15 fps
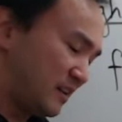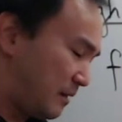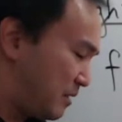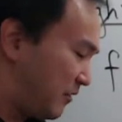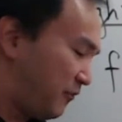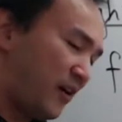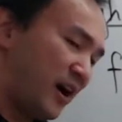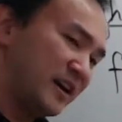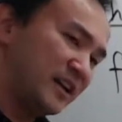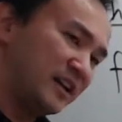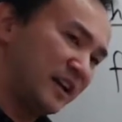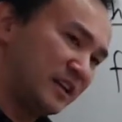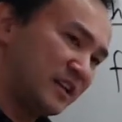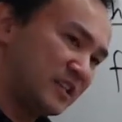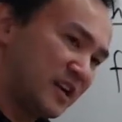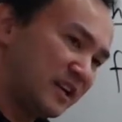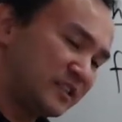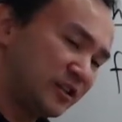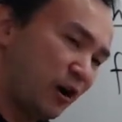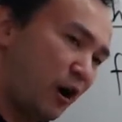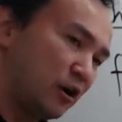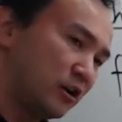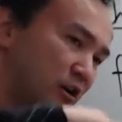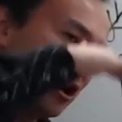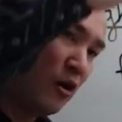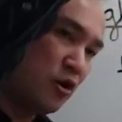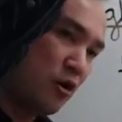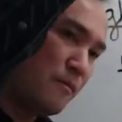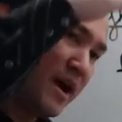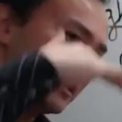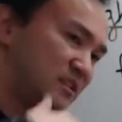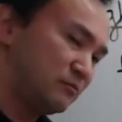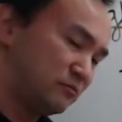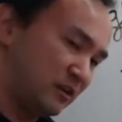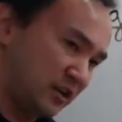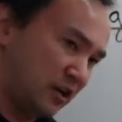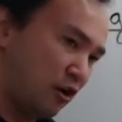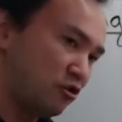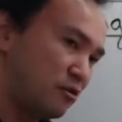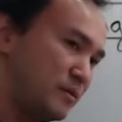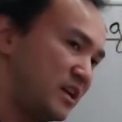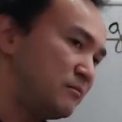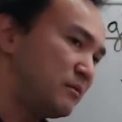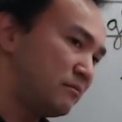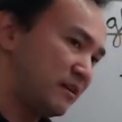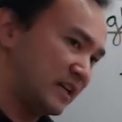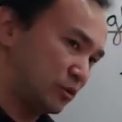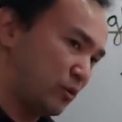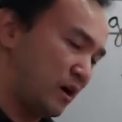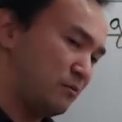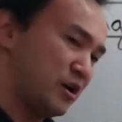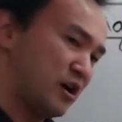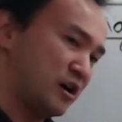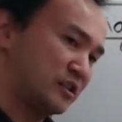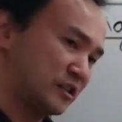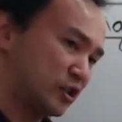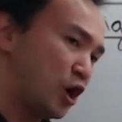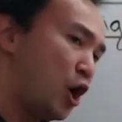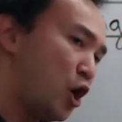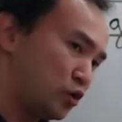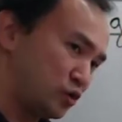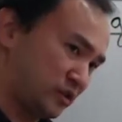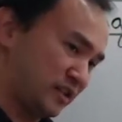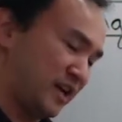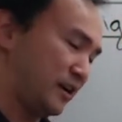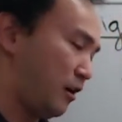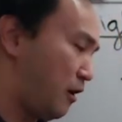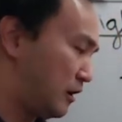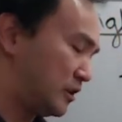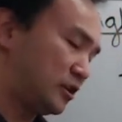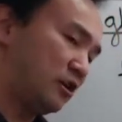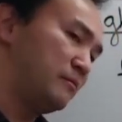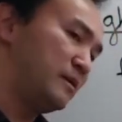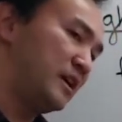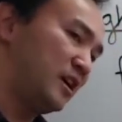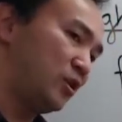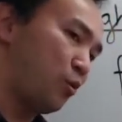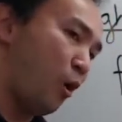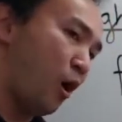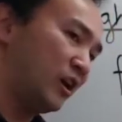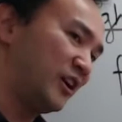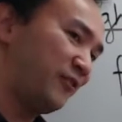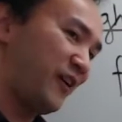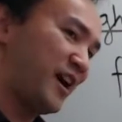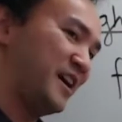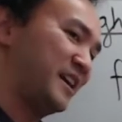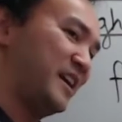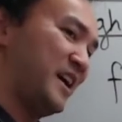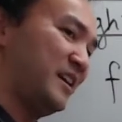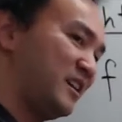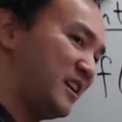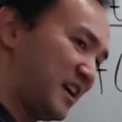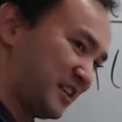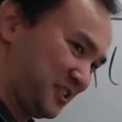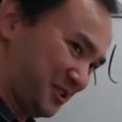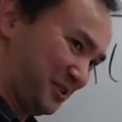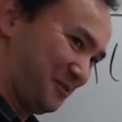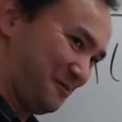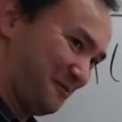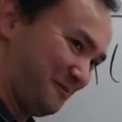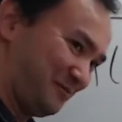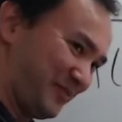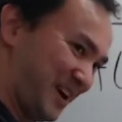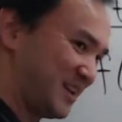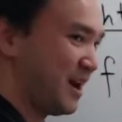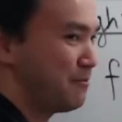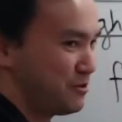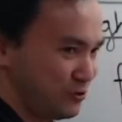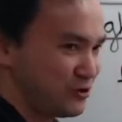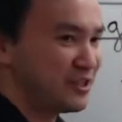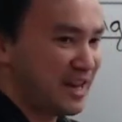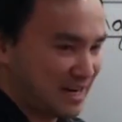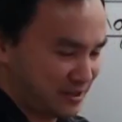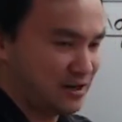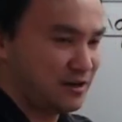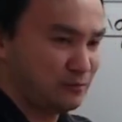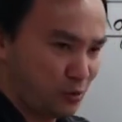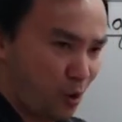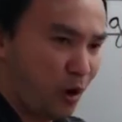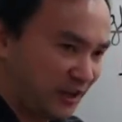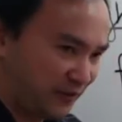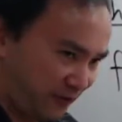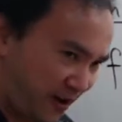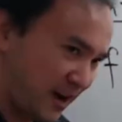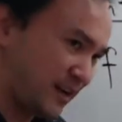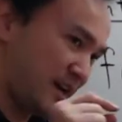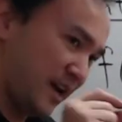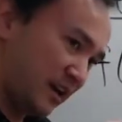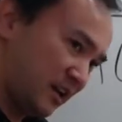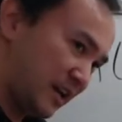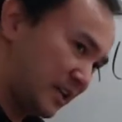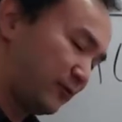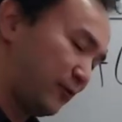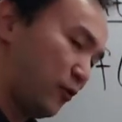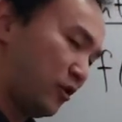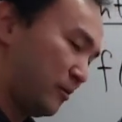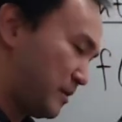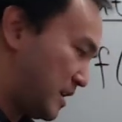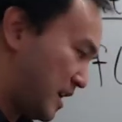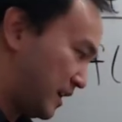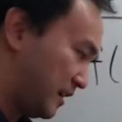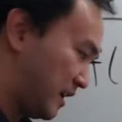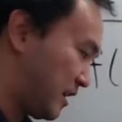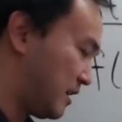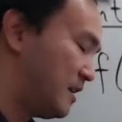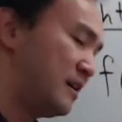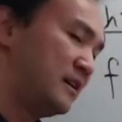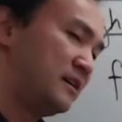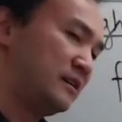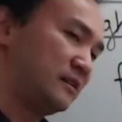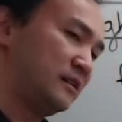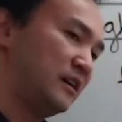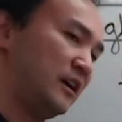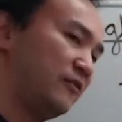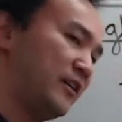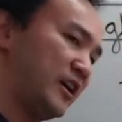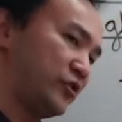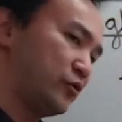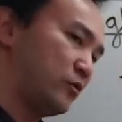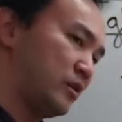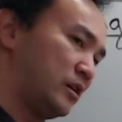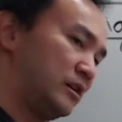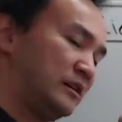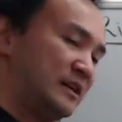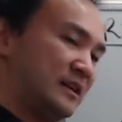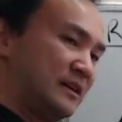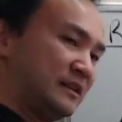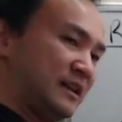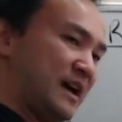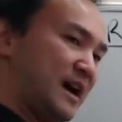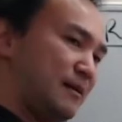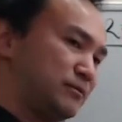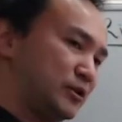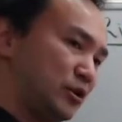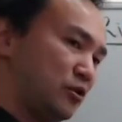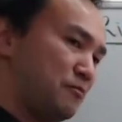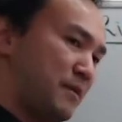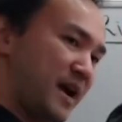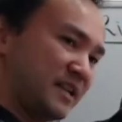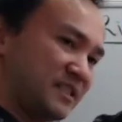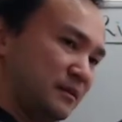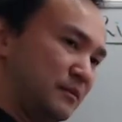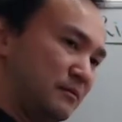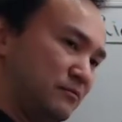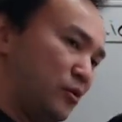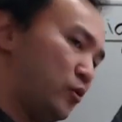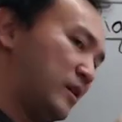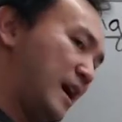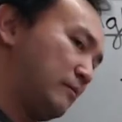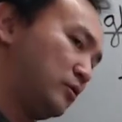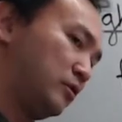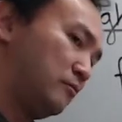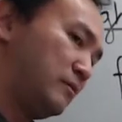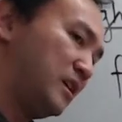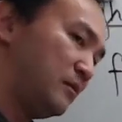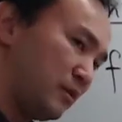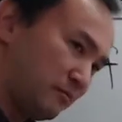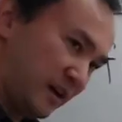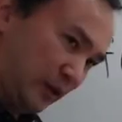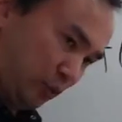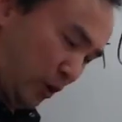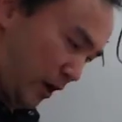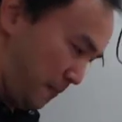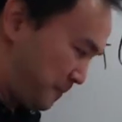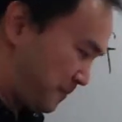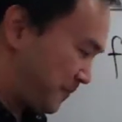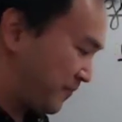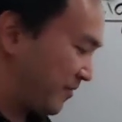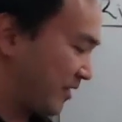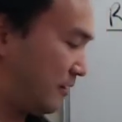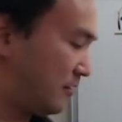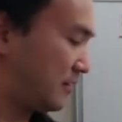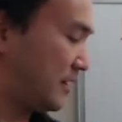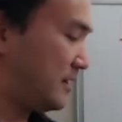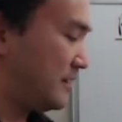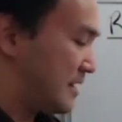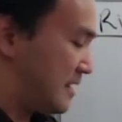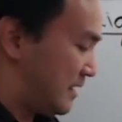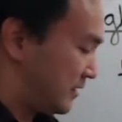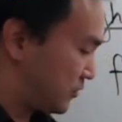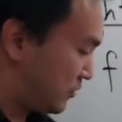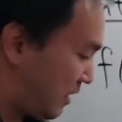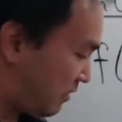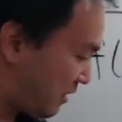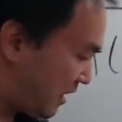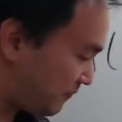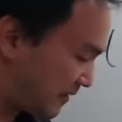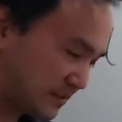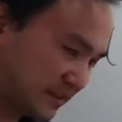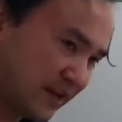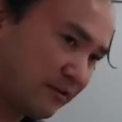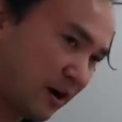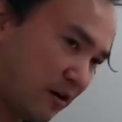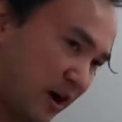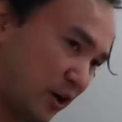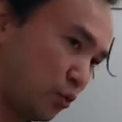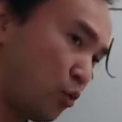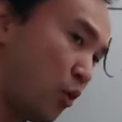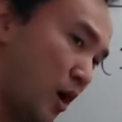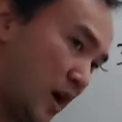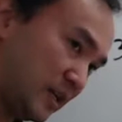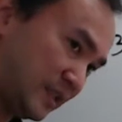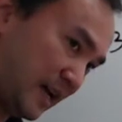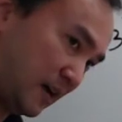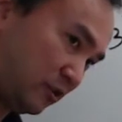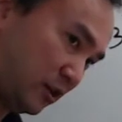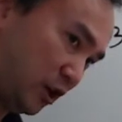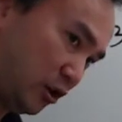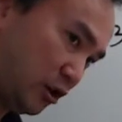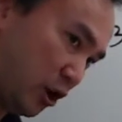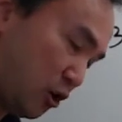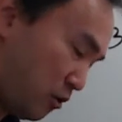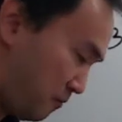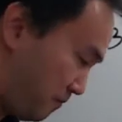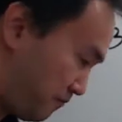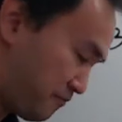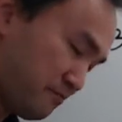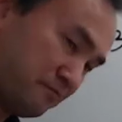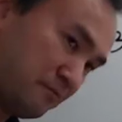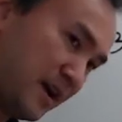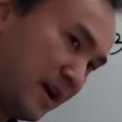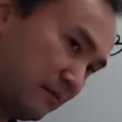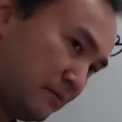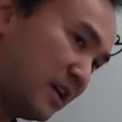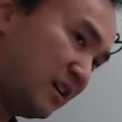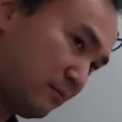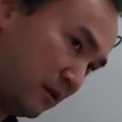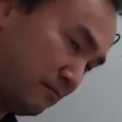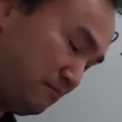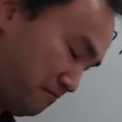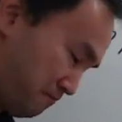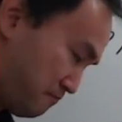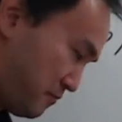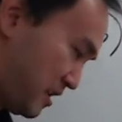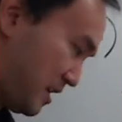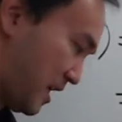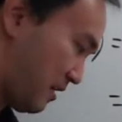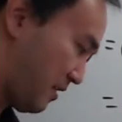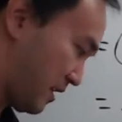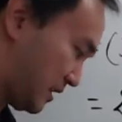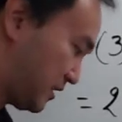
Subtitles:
finding and detecting all the local maximum and local minimum as well, because those can also be qualifying candidates. I'm using that term, qualifying candidates, for being the eventual absolute maximum or absolute minimum as well. Okay, so now f at 0, it was our local minimum, but now it's